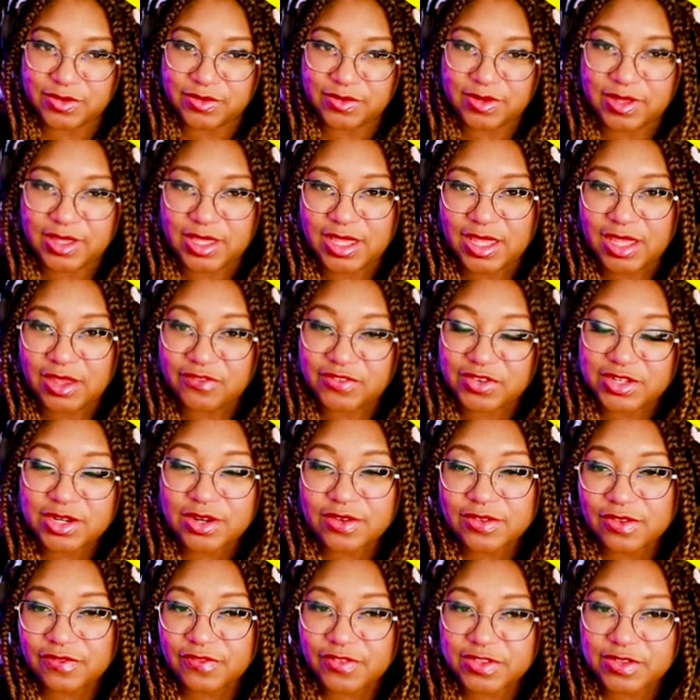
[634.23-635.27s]
If it
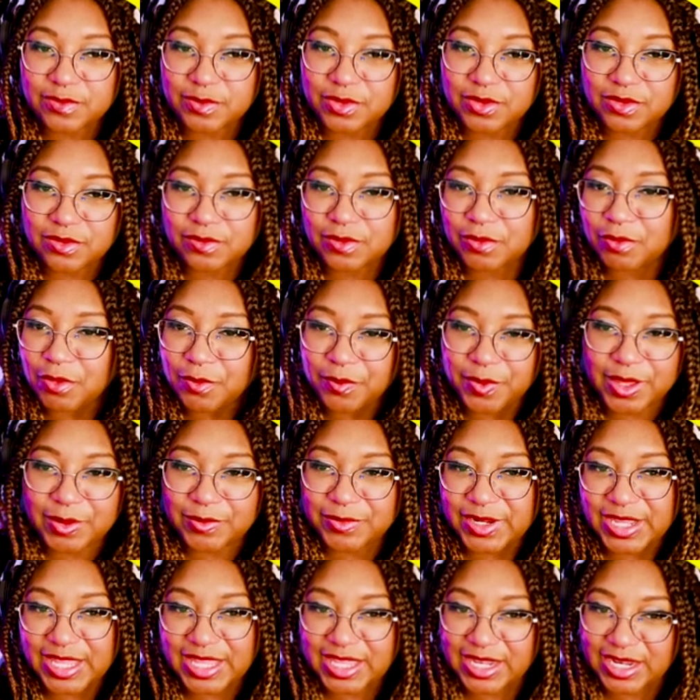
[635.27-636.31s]
turns invisible, we won't be
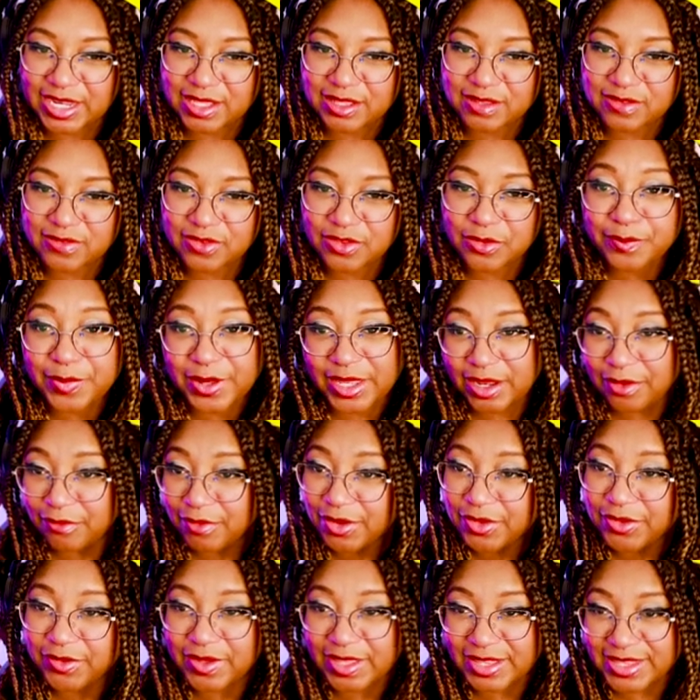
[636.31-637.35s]
able to hit it, so beat it
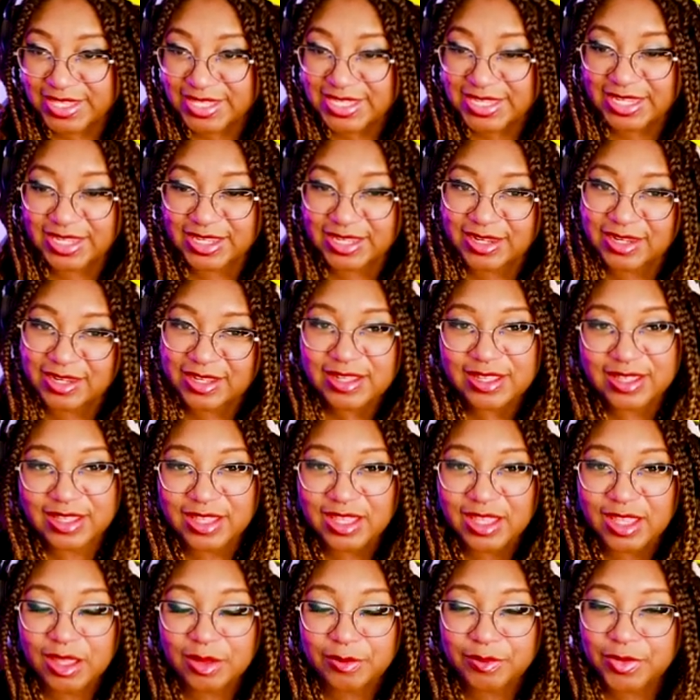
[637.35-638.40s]
while you can see
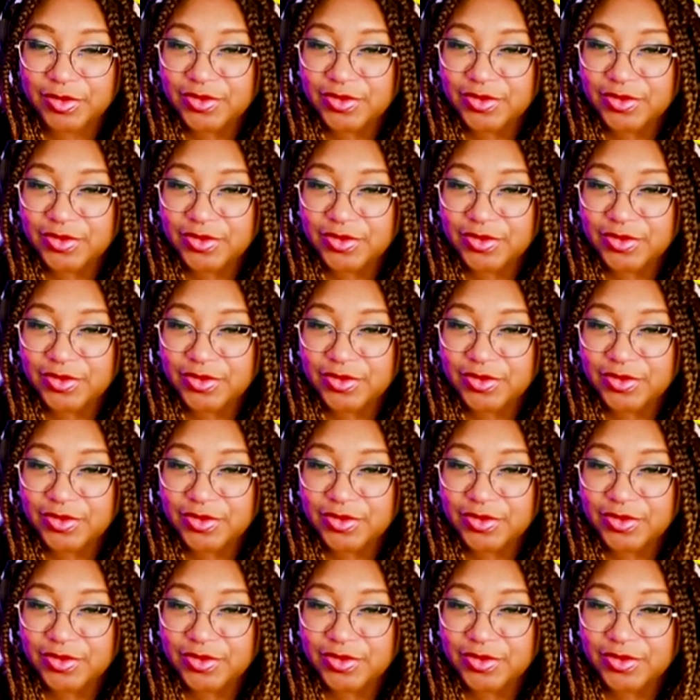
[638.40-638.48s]
it.